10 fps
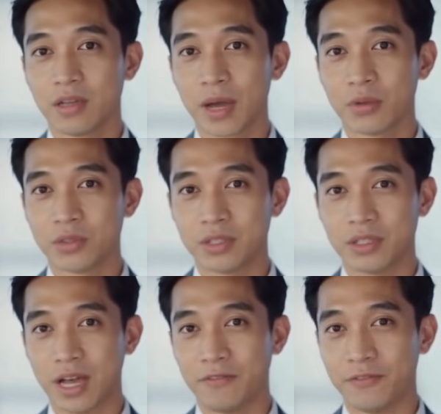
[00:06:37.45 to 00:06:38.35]
My rules
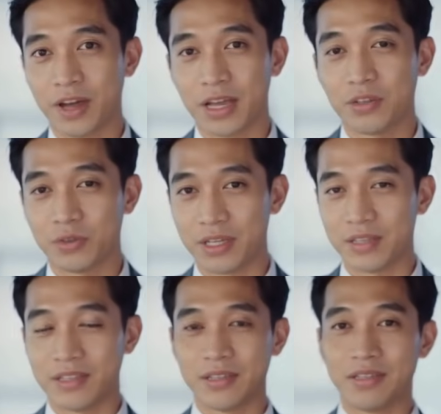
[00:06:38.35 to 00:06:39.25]
of thumb for any
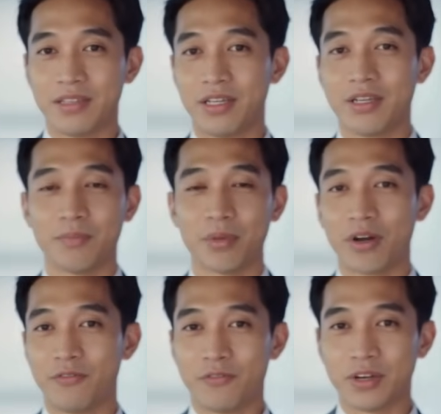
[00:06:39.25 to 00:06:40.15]
REIT, gearing
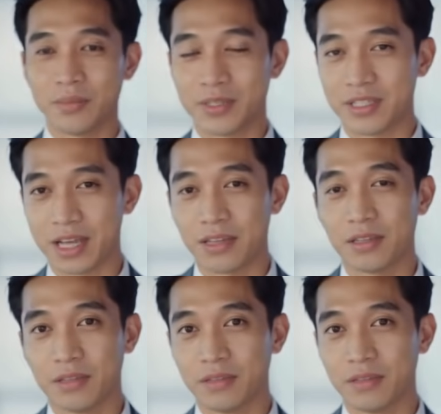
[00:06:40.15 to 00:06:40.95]
below 40%.